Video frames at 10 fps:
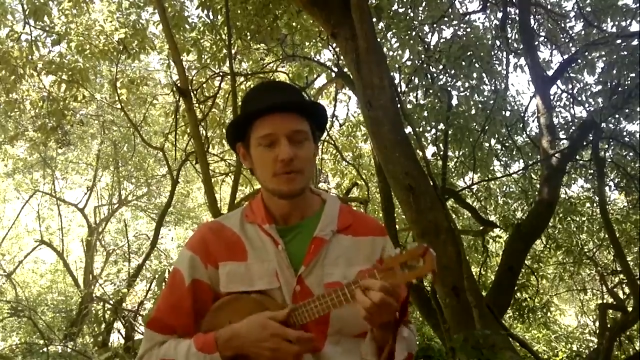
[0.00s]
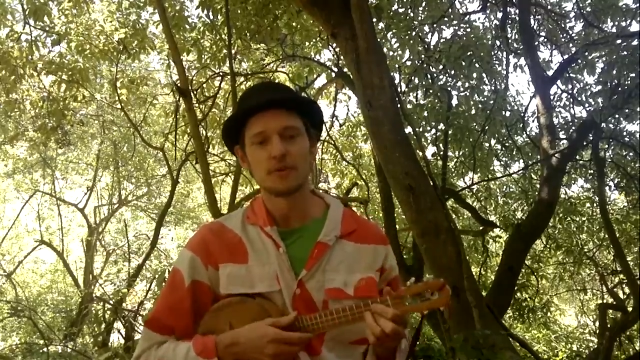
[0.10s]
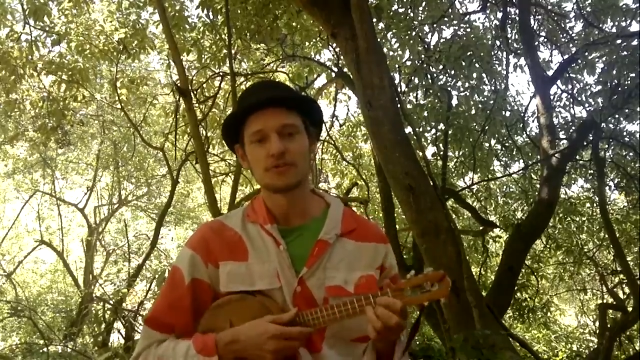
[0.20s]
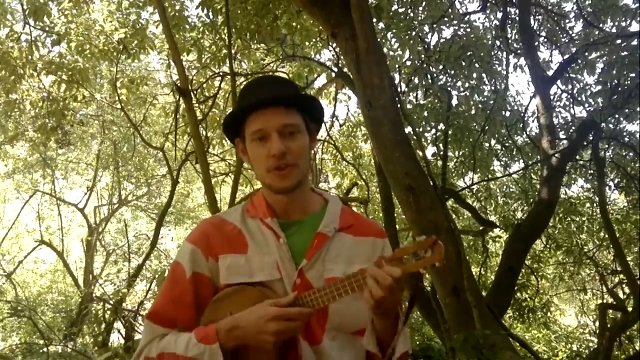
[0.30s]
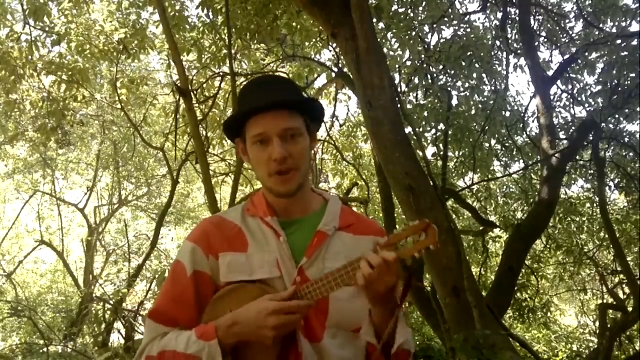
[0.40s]

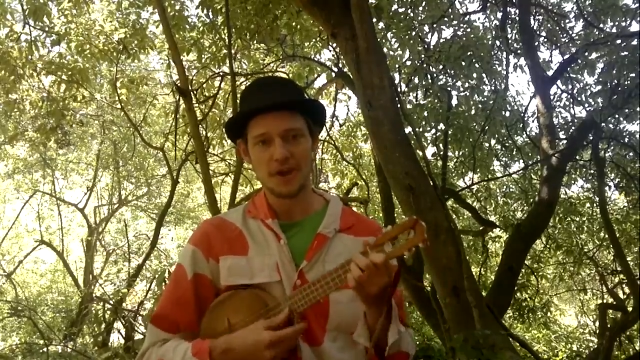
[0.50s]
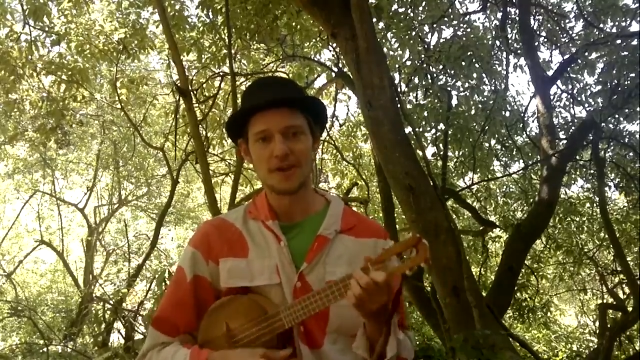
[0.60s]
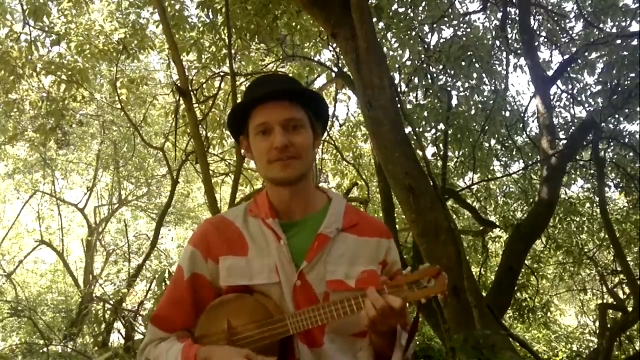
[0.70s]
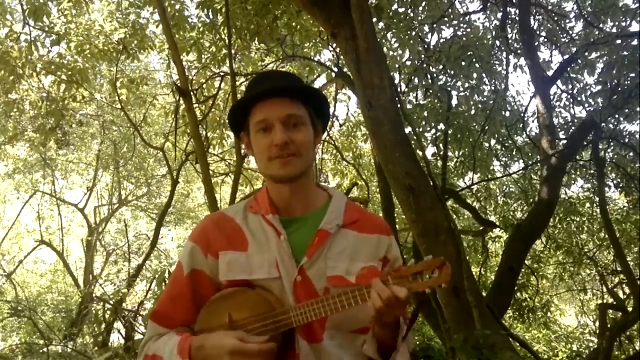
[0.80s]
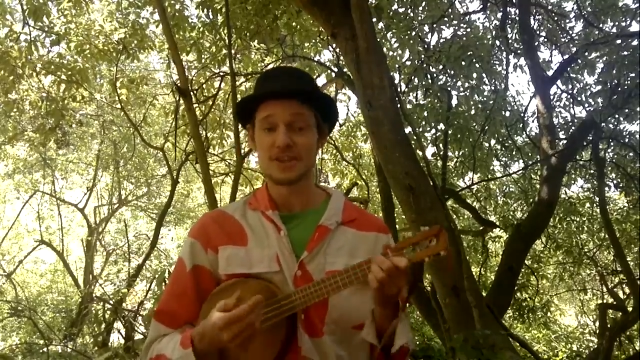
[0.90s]
I've also got
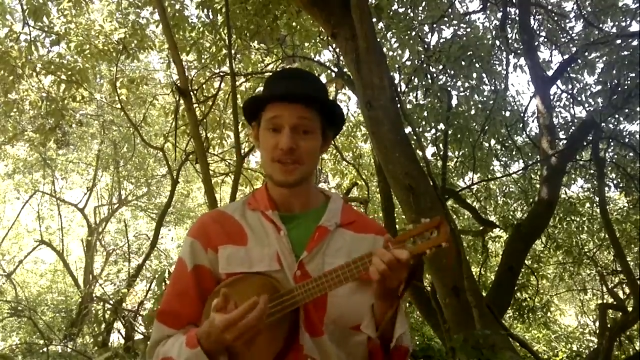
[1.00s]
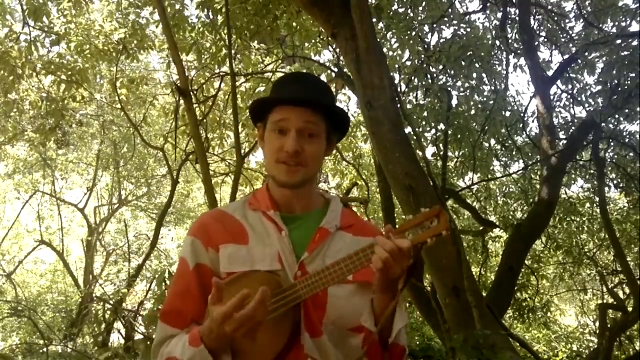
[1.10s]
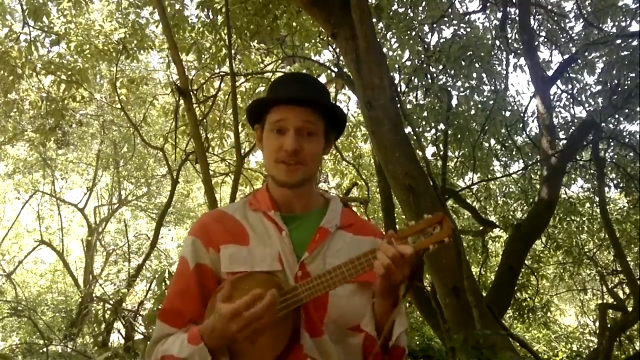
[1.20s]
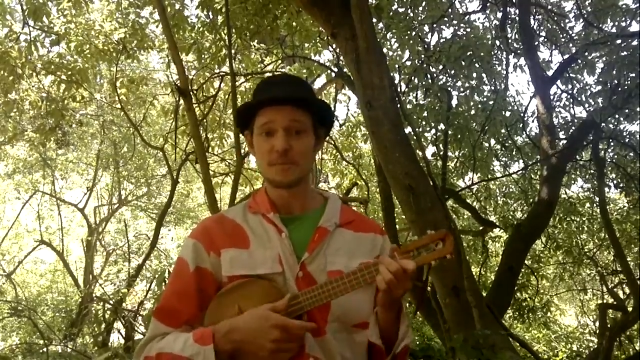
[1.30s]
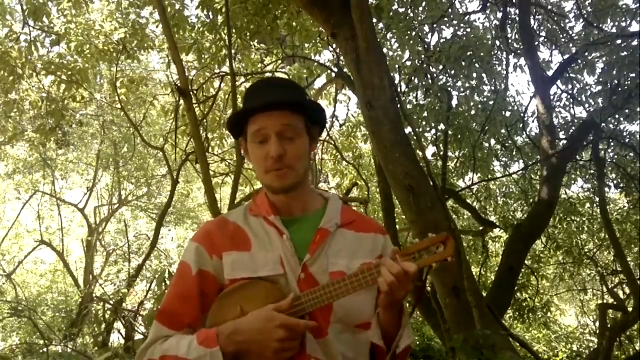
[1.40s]
a
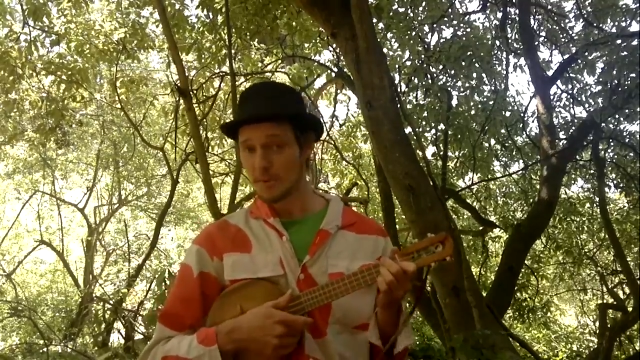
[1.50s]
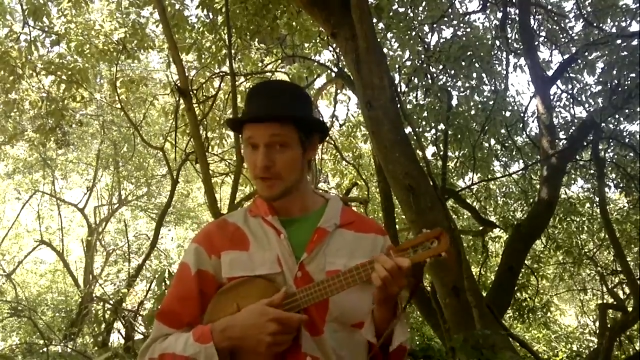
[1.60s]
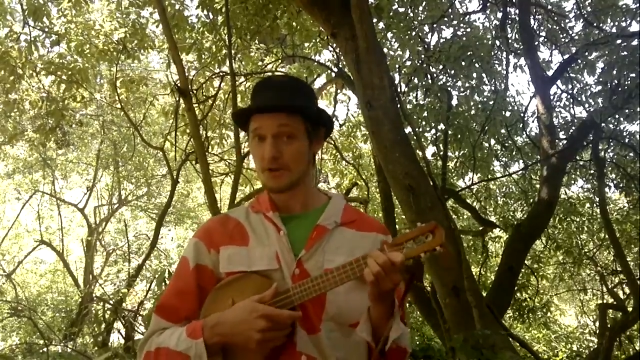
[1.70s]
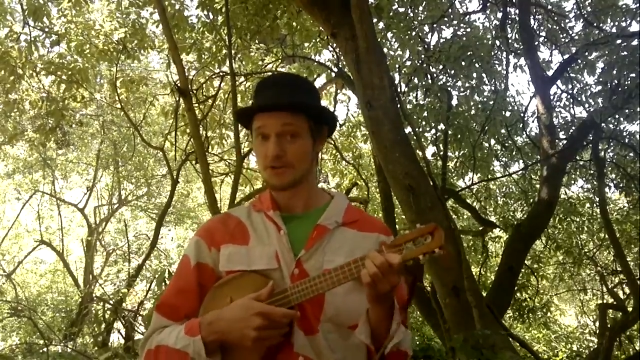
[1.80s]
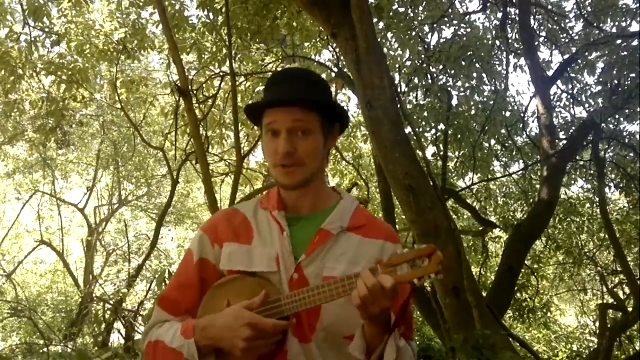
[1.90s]
gig, uh,
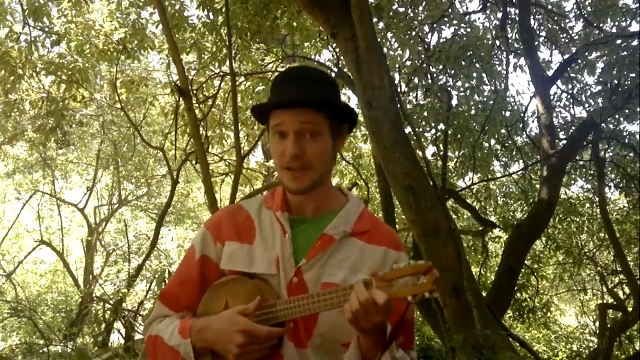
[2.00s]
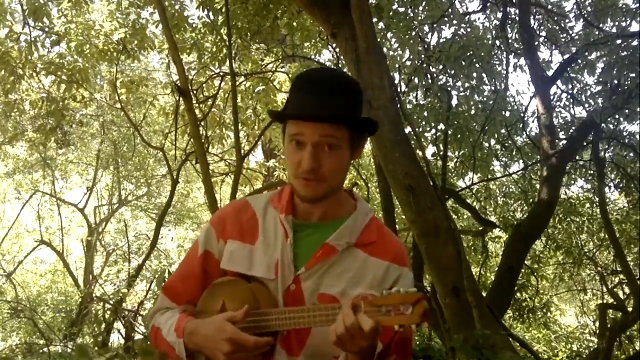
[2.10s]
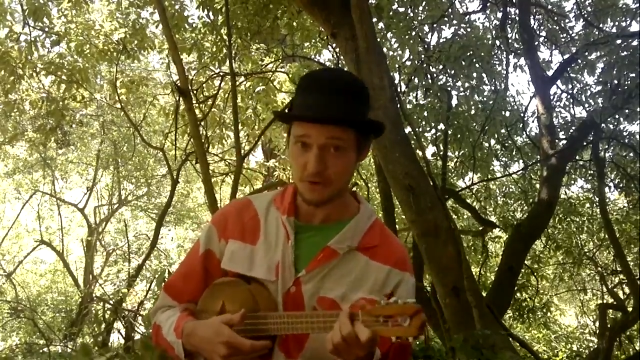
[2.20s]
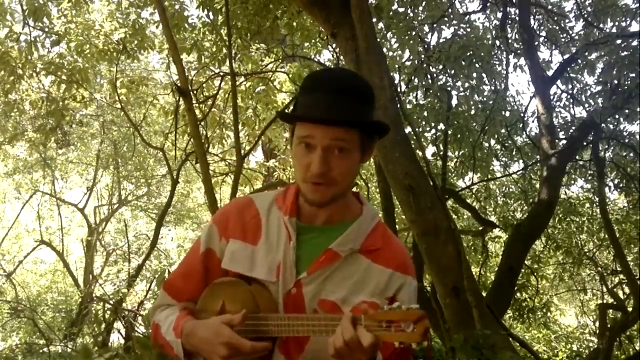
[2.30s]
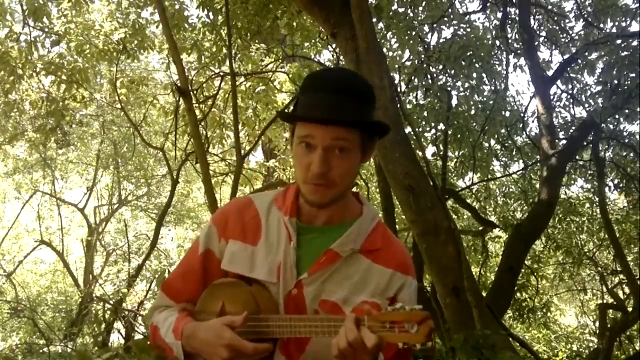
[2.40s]
Permaculture
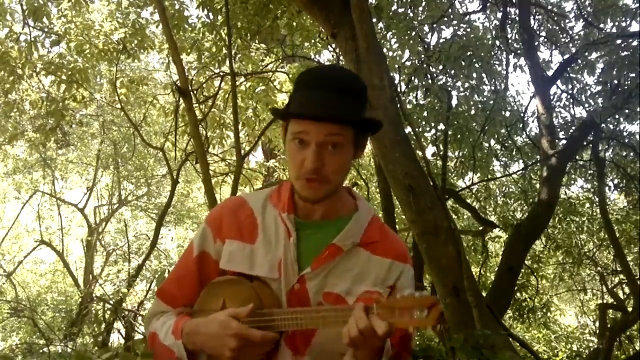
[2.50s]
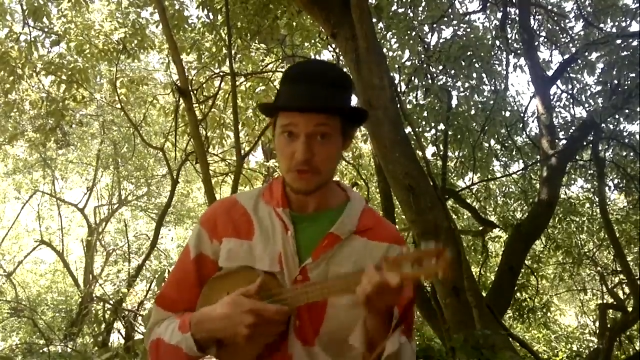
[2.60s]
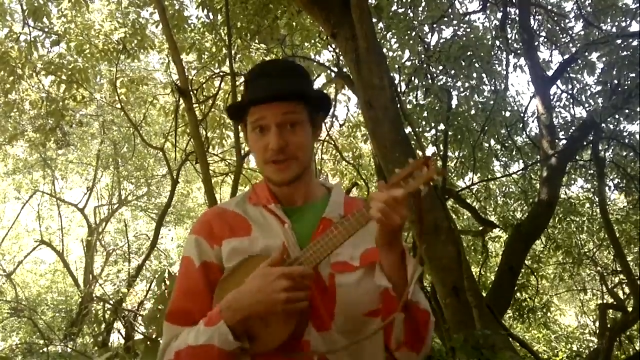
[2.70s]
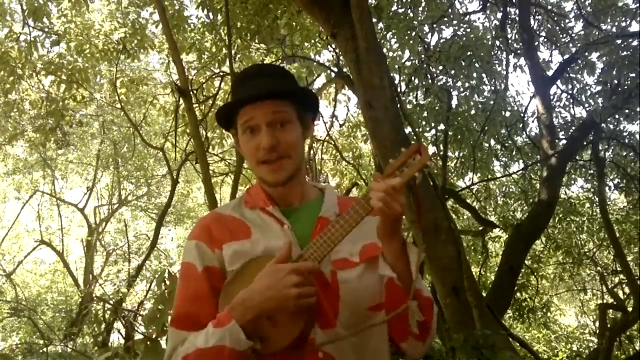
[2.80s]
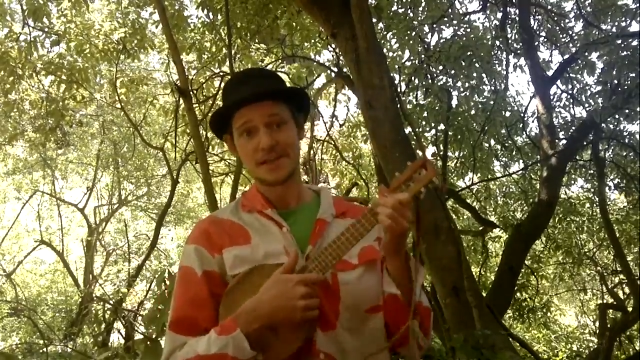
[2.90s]
Electro Swing
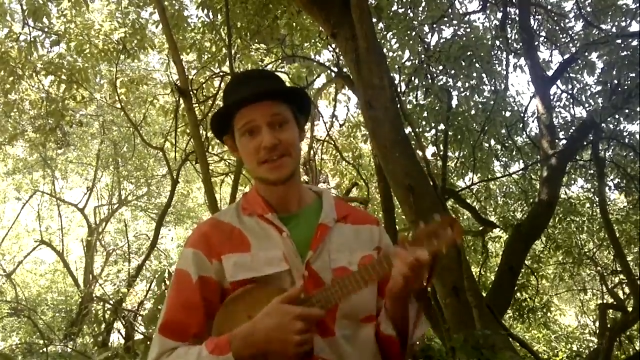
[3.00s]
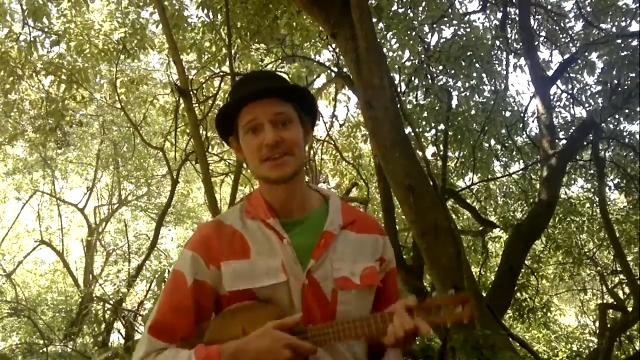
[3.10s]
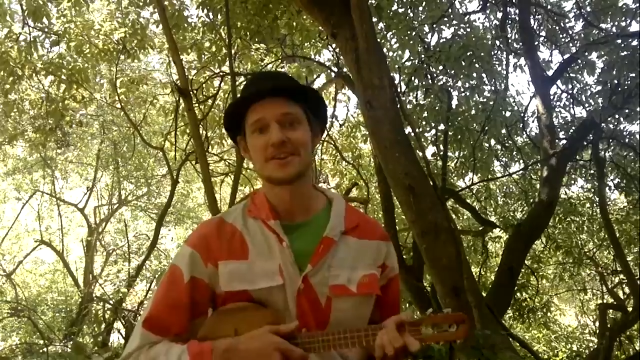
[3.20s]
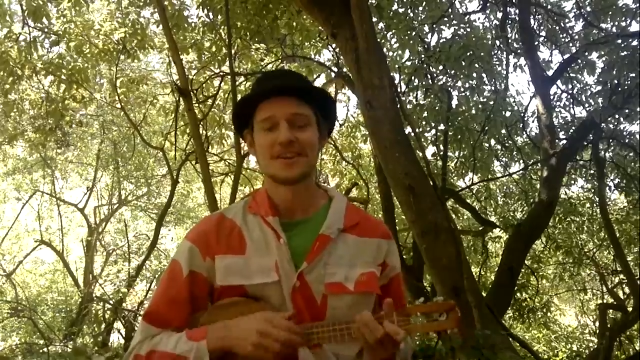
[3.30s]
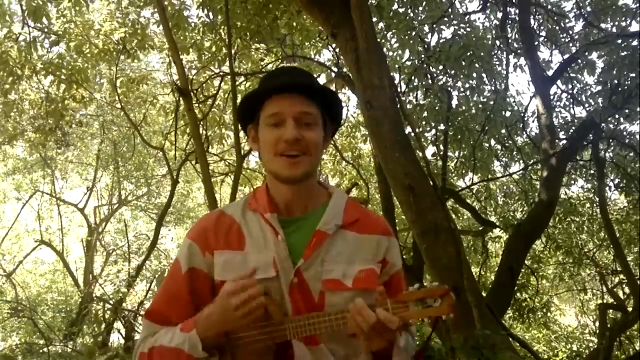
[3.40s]
Ukulele gig